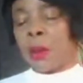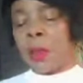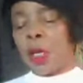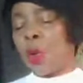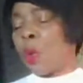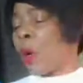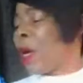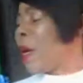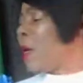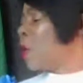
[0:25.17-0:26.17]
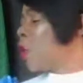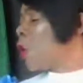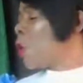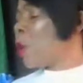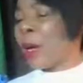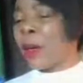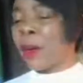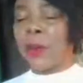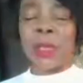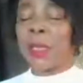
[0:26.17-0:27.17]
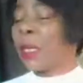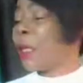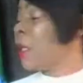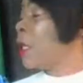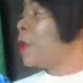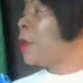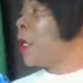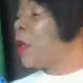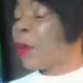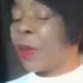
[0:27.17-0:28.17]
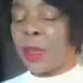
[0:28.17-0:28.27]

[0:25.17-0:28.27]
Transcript: Sequel. I don't understand the name.